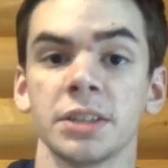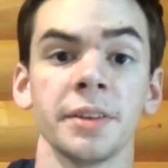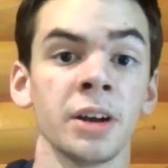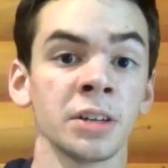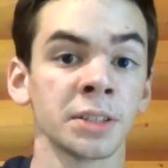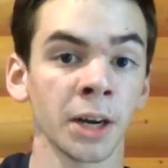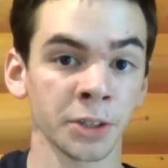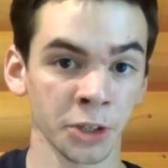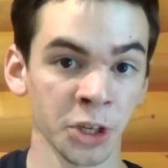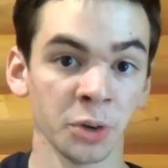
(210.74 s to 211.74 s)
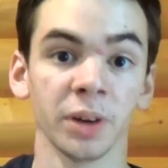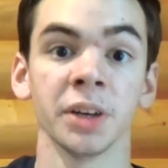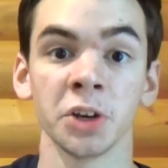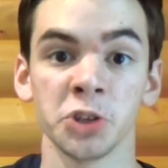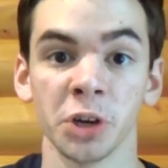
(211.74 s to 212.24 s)
So there is Doctor Who in a
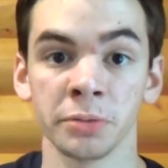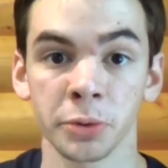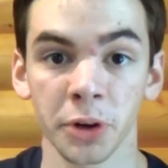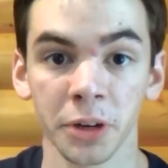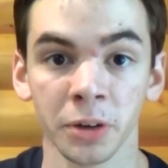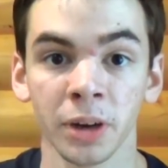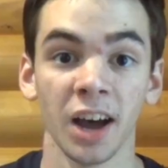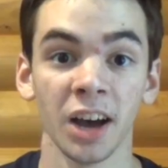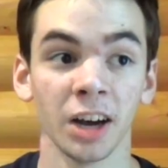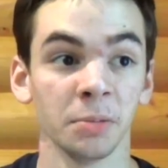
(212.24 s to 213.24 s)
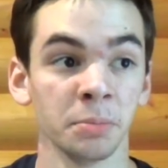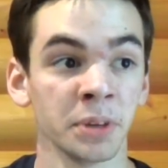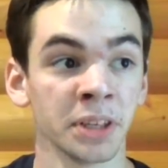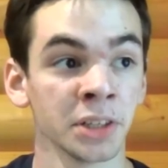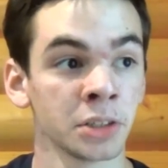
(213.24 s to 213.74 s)
nutshell for you.
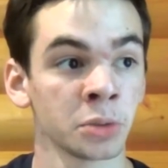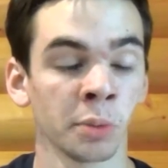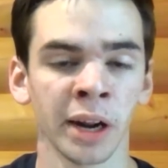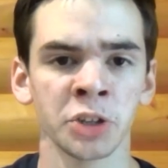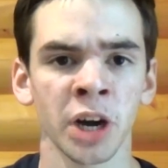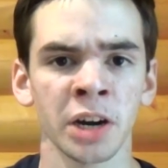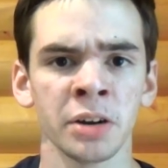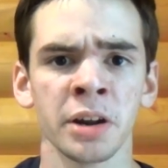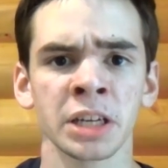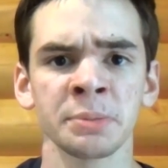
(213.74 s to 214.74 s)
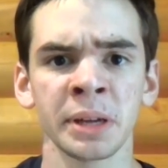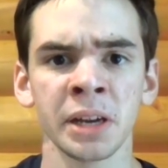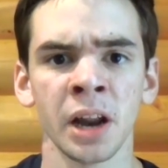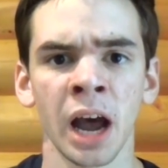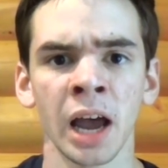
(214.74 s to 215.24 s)
Because when I try to explain
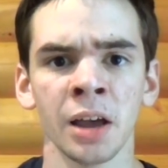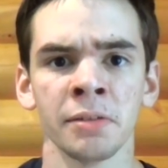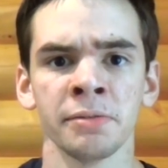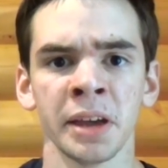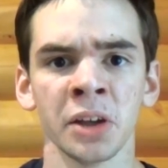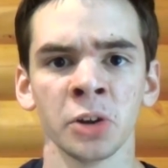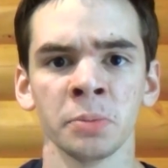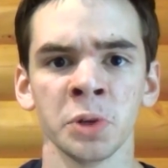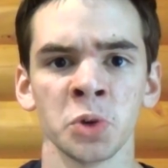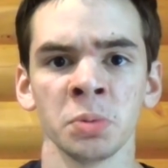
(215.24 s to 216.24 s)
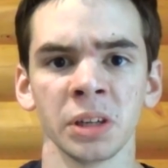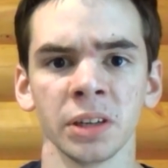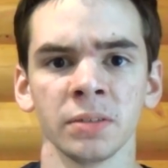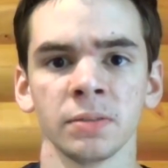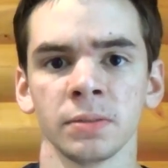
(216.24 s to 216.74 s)
it, I fail miserably.
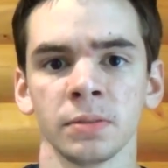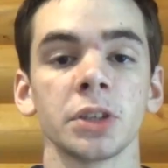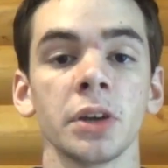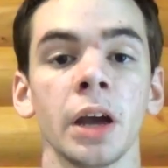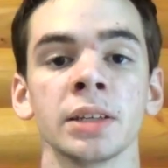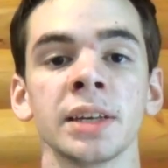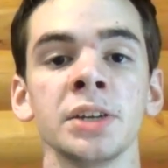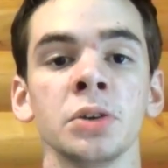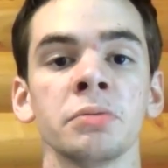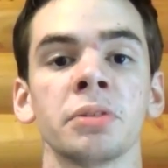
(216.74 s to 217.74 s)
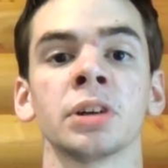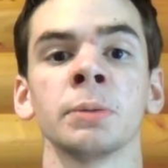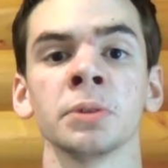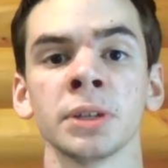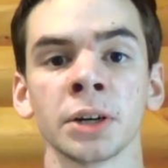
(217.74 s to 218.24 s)
So yeah, stay tuned for a
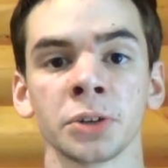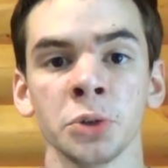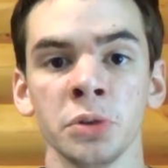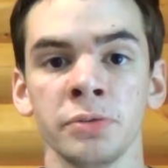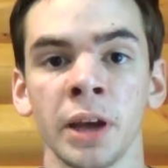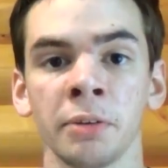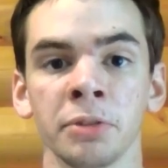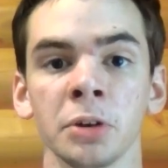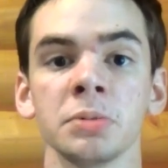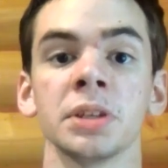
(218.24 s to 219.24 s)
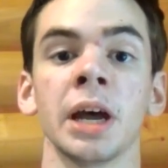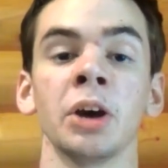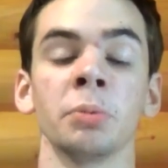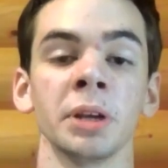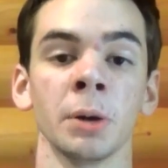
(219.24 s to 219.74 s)
couple Doctor Who fan films that
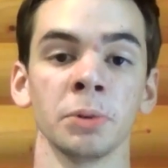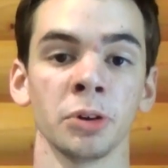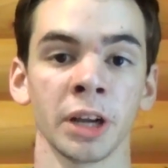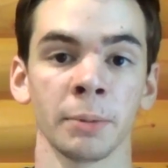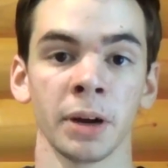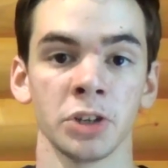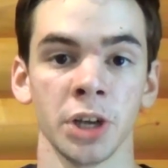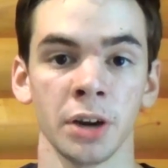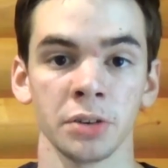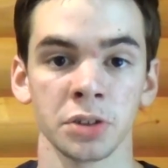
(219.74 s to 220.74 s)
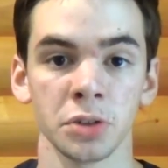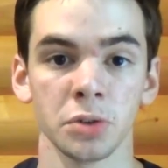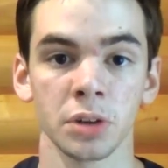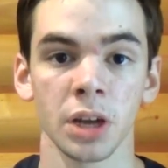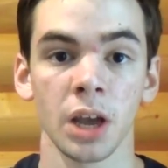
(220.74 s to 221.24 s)
I will be uploading on my channel
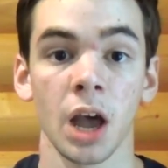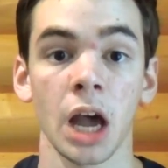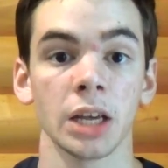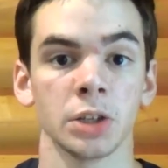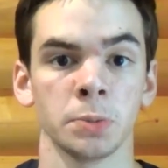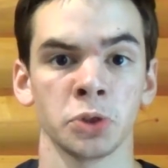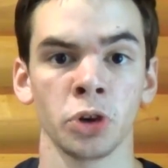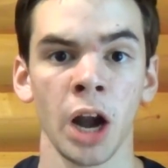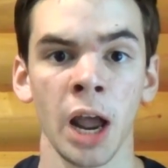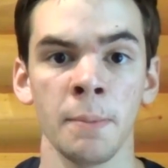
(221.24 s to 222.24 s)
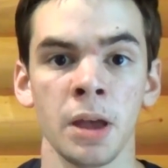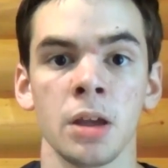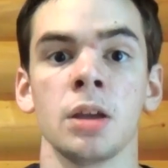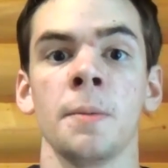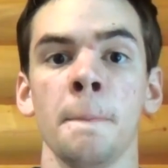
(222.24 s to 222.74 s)
soon. Subscribe.
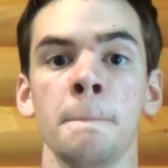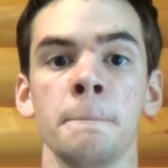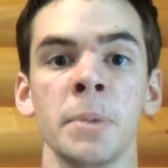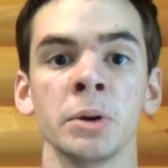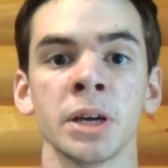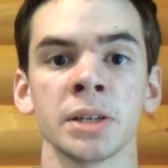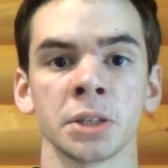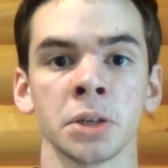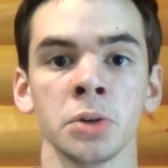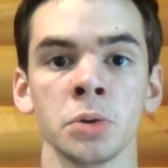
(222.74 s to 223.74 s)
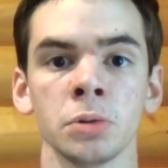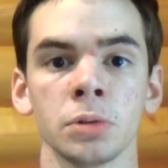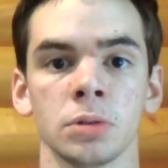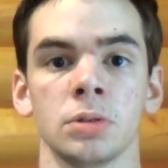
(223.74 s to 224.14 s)
Bow ties are cool.